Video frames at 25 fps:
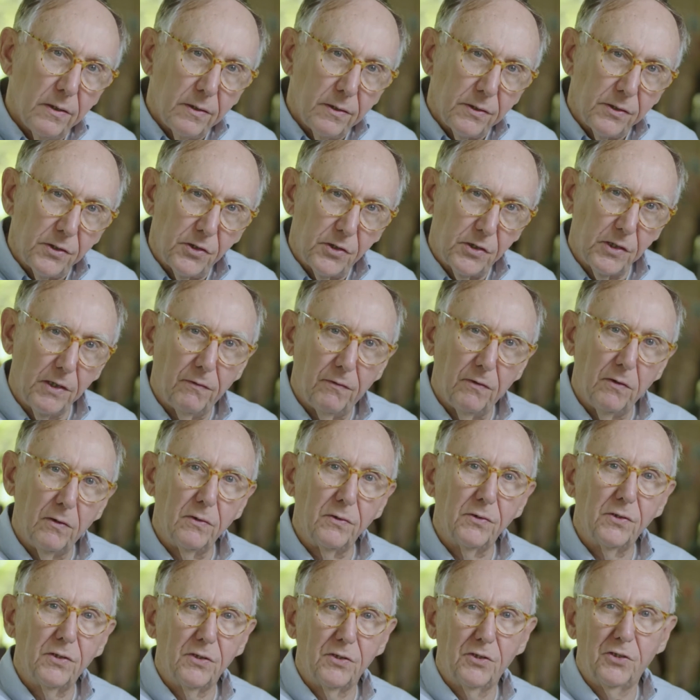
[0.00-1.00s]
civil
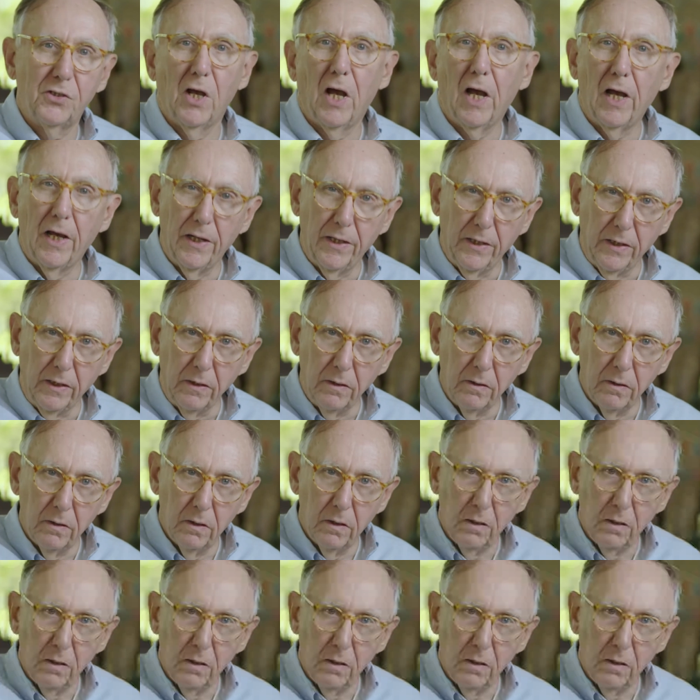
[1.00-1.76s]
society.